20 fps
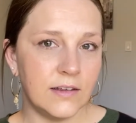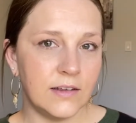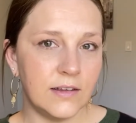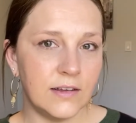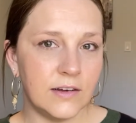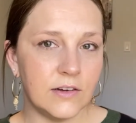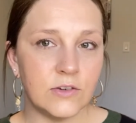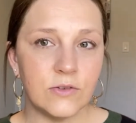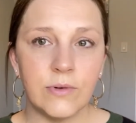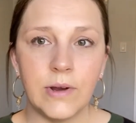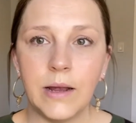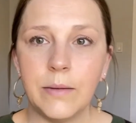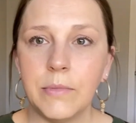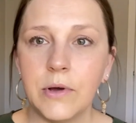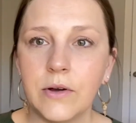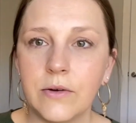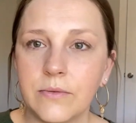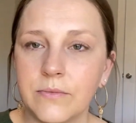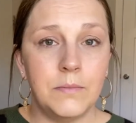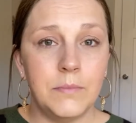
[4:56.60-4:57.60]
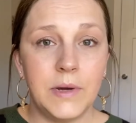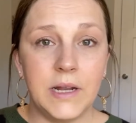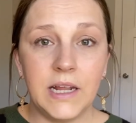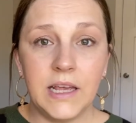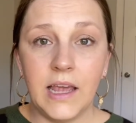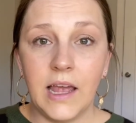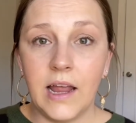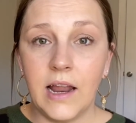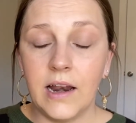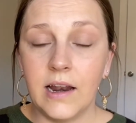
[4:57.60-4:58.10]
There's Rambo. But
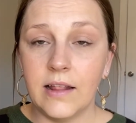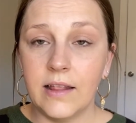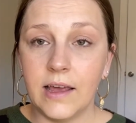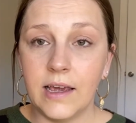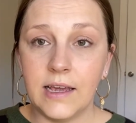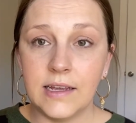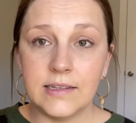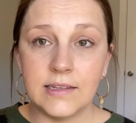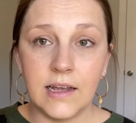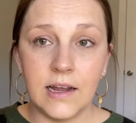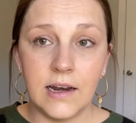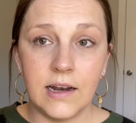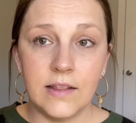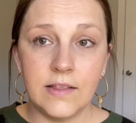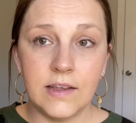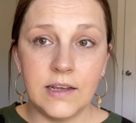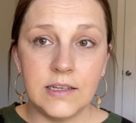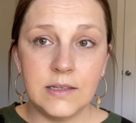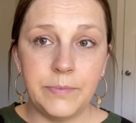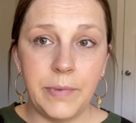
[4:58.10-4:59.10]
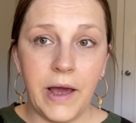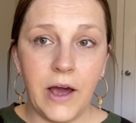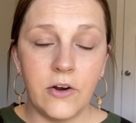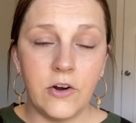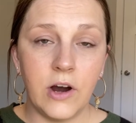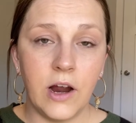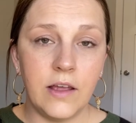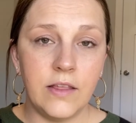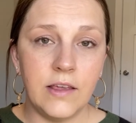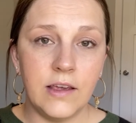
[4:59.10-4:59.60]
again, like I said, this powder
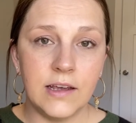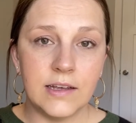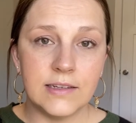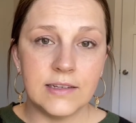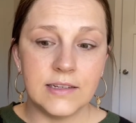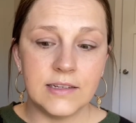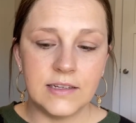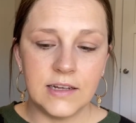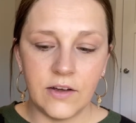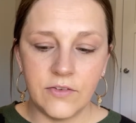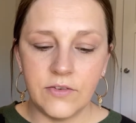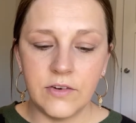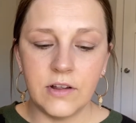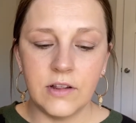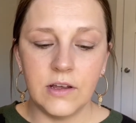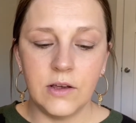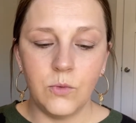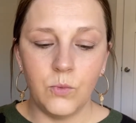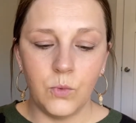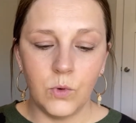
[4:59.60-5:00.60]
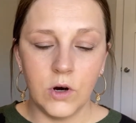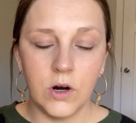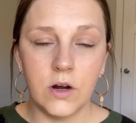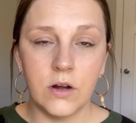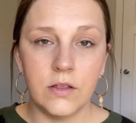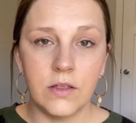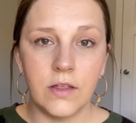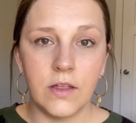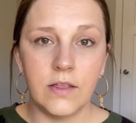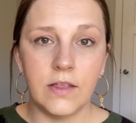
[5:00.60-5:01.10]
I think is definitely
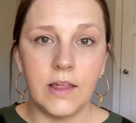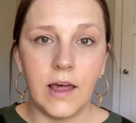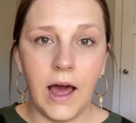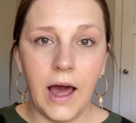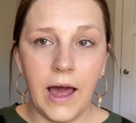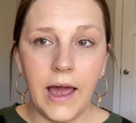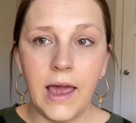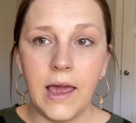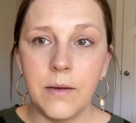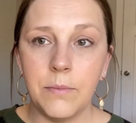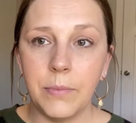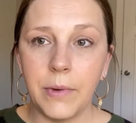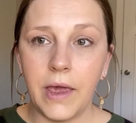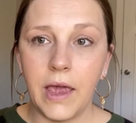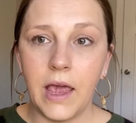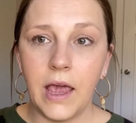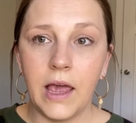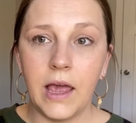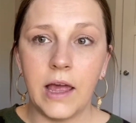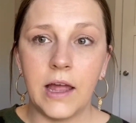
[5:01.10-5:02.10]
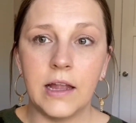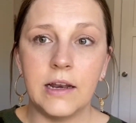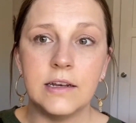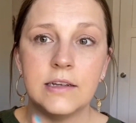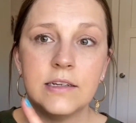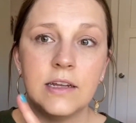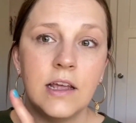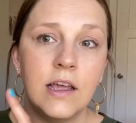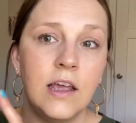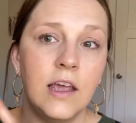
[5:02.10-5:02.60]
worth the hype.
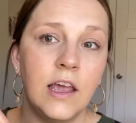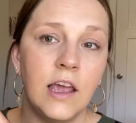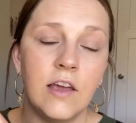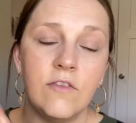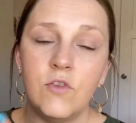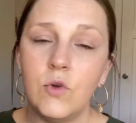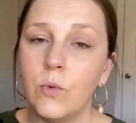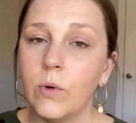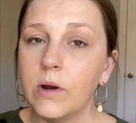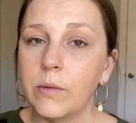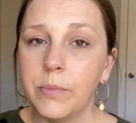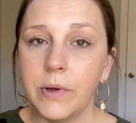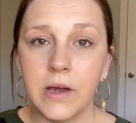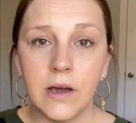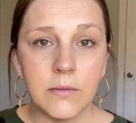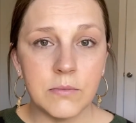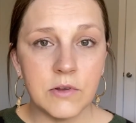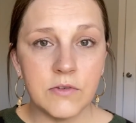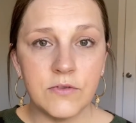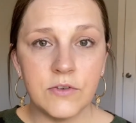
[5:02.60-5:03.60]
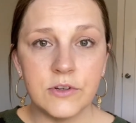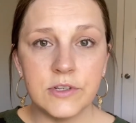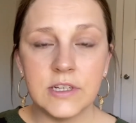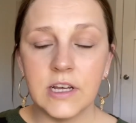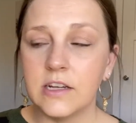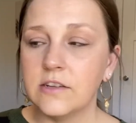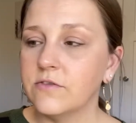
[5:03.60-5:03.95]
And if you want to pick up the full-size